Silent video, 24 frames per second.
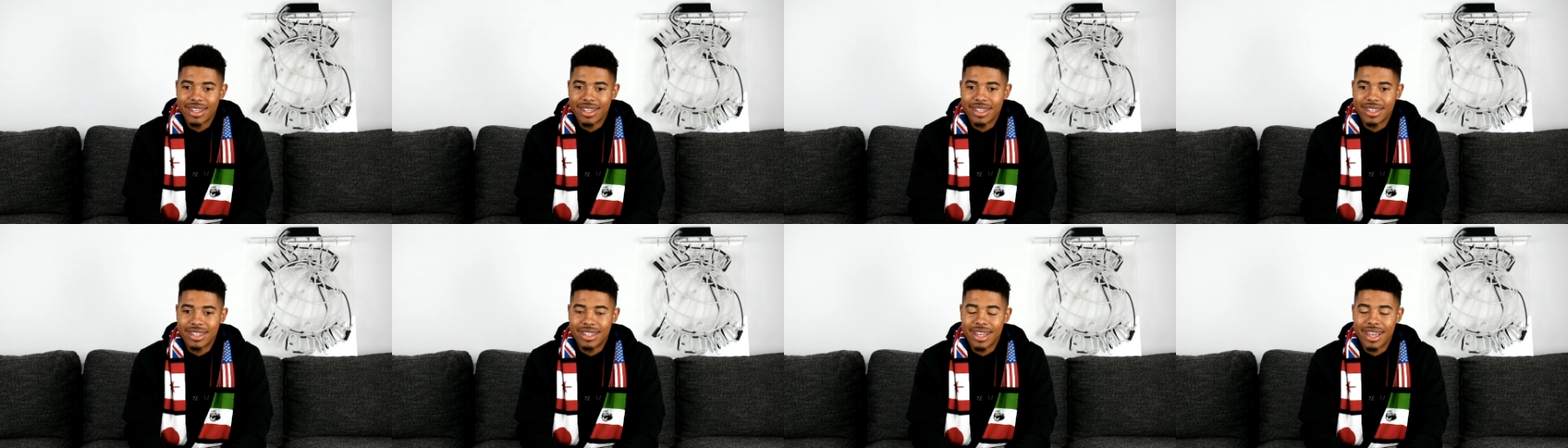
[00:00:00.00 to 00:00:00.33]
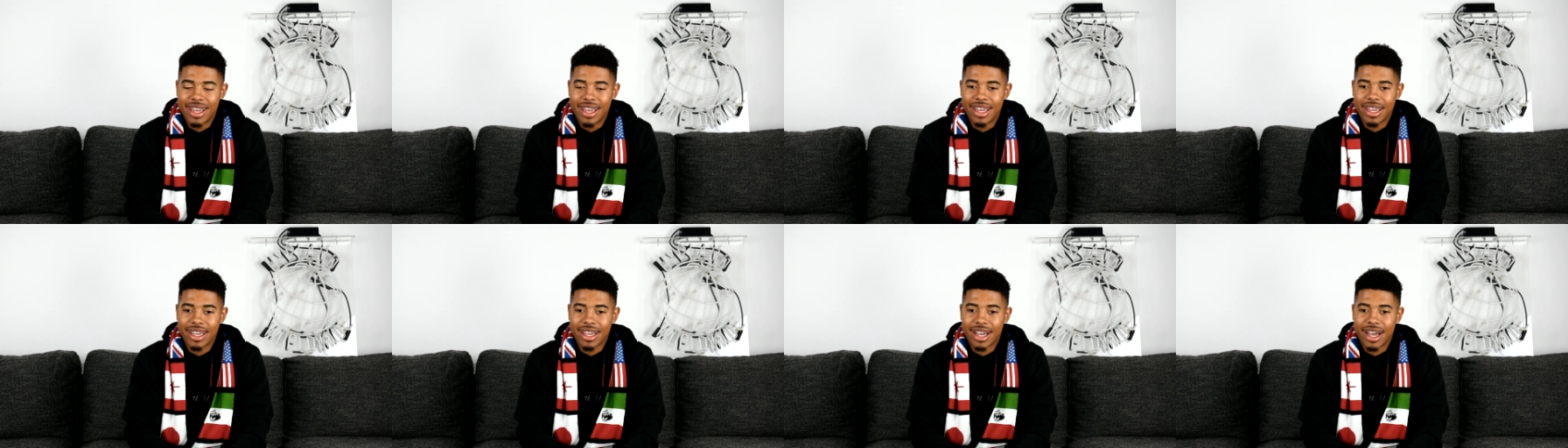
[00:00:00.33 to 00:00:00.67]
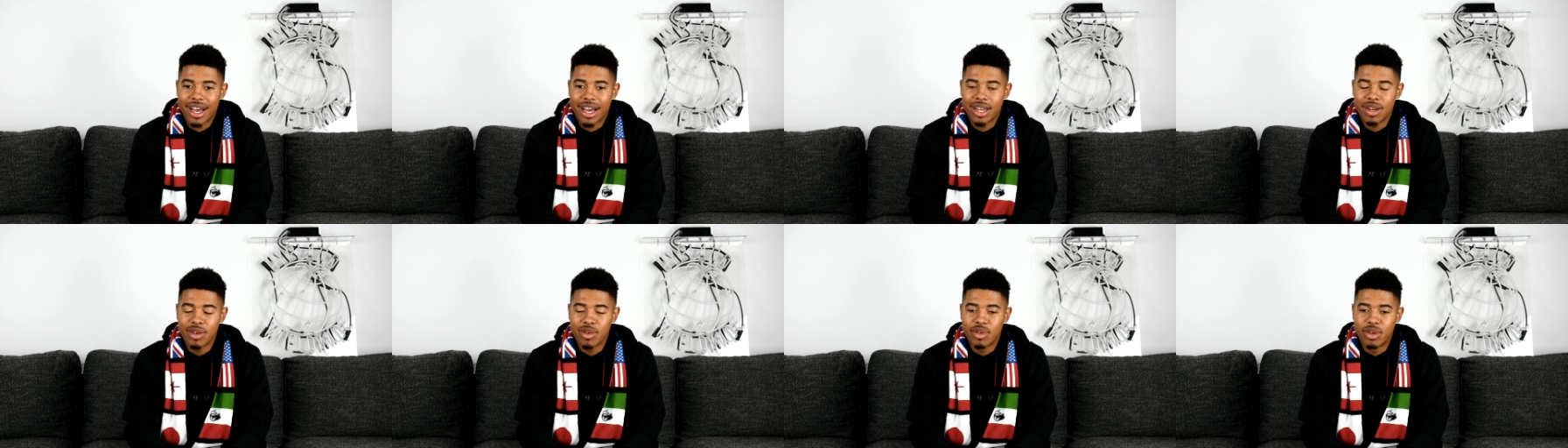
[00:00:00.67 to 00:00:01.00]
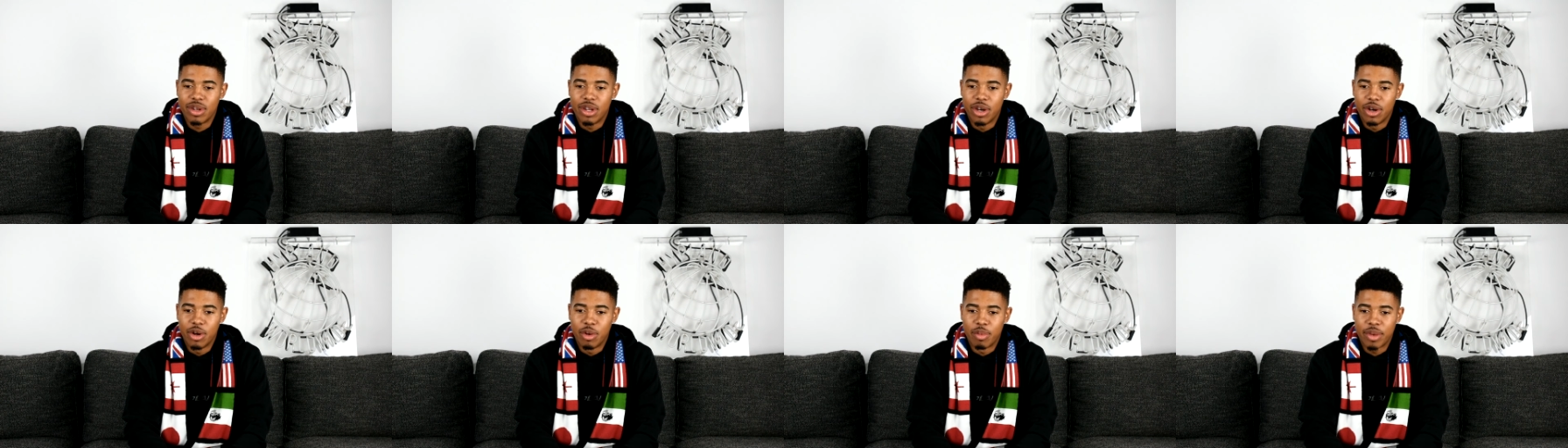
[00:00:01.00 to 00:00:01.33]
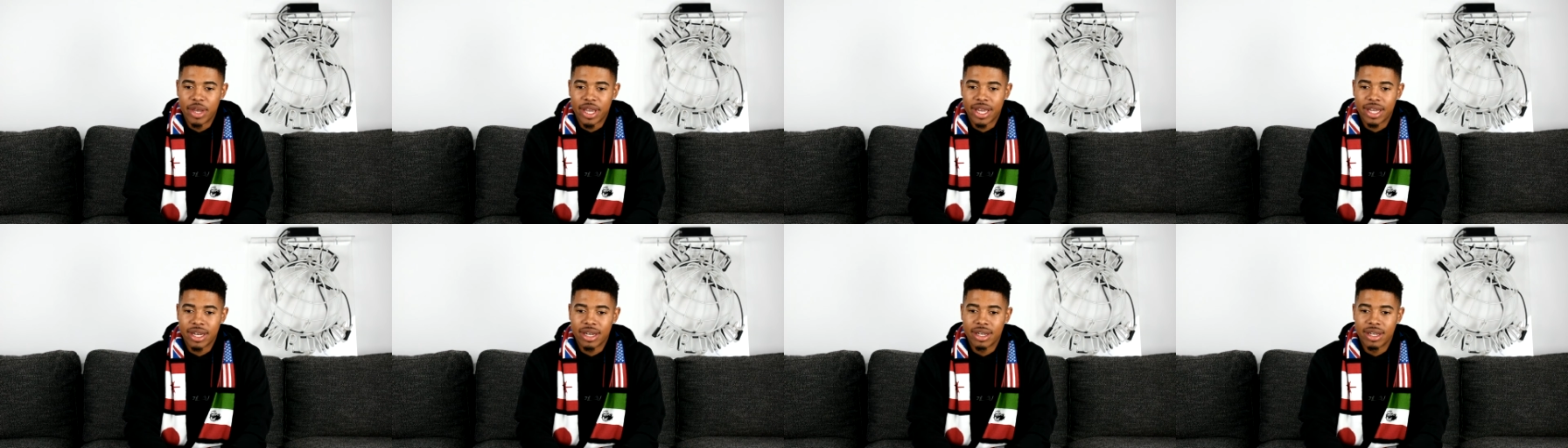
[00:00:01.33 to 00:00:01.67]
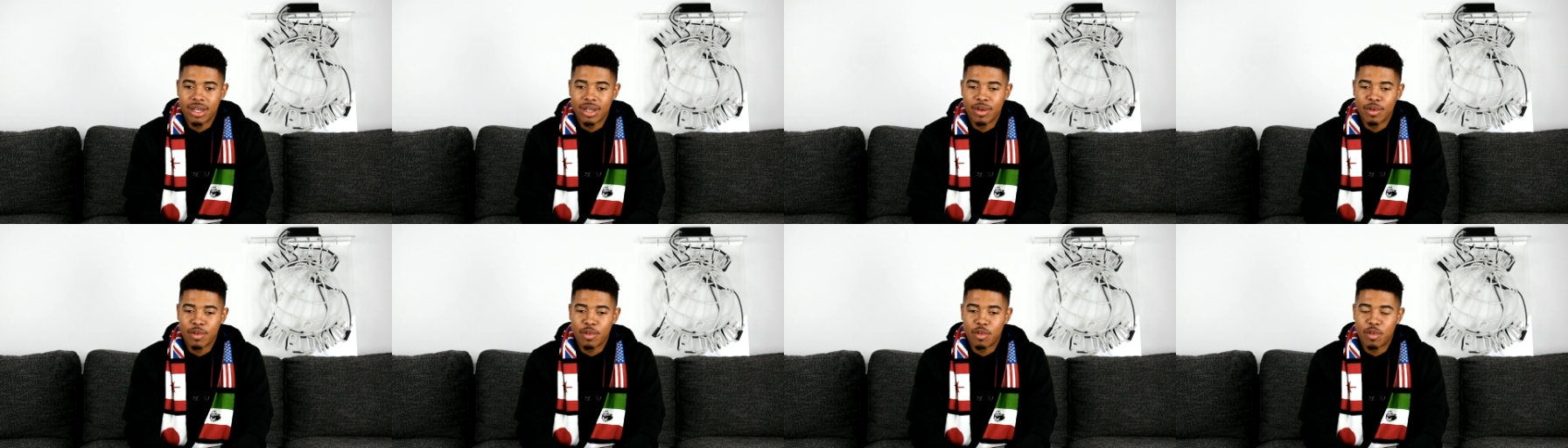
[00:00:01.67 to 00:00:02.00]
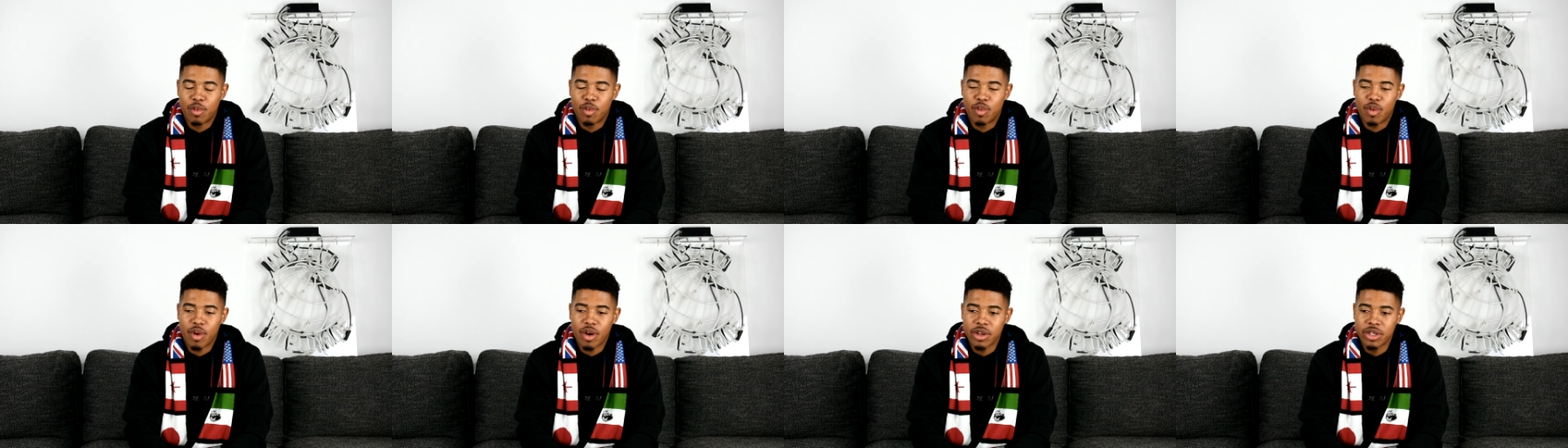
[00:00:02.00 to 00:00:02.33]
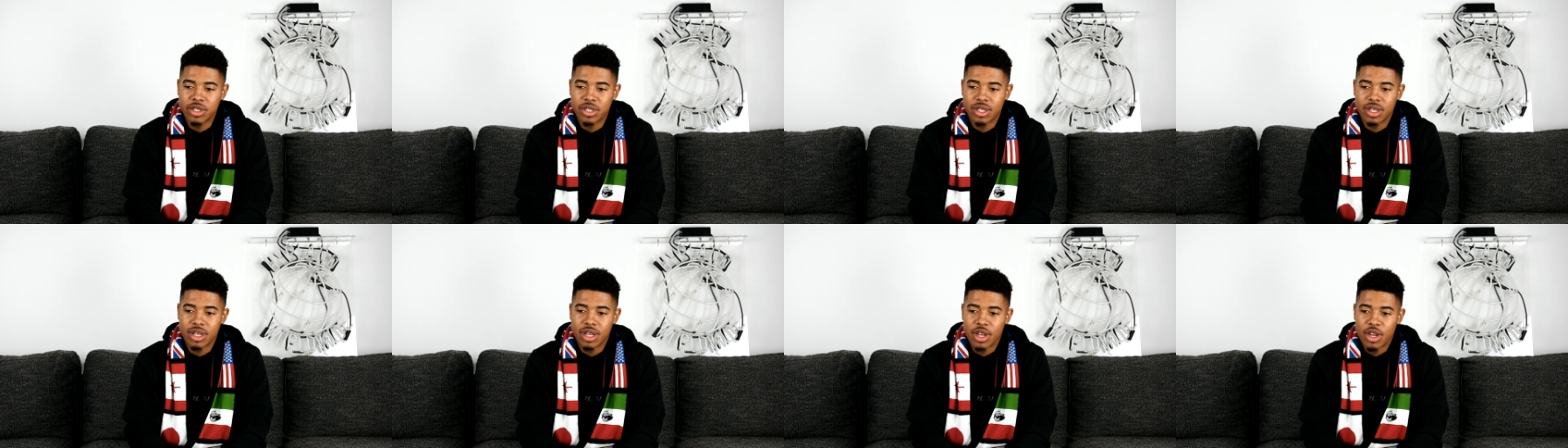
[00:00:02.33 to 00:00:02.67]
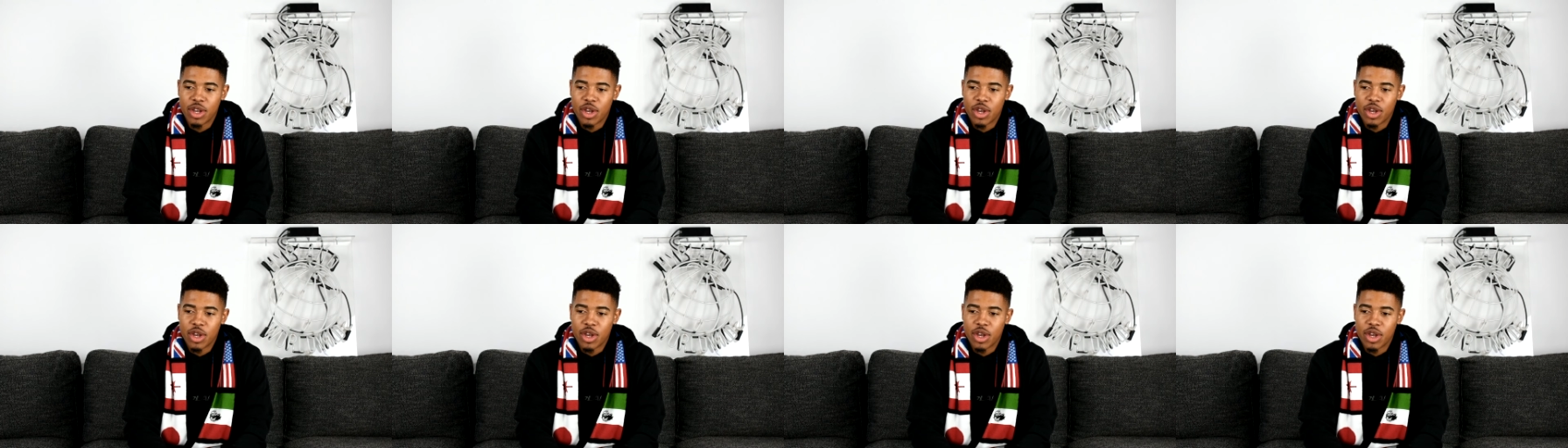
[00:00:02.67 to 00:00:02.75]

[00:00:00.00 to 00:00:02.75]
Dang, I don't know, man. Worst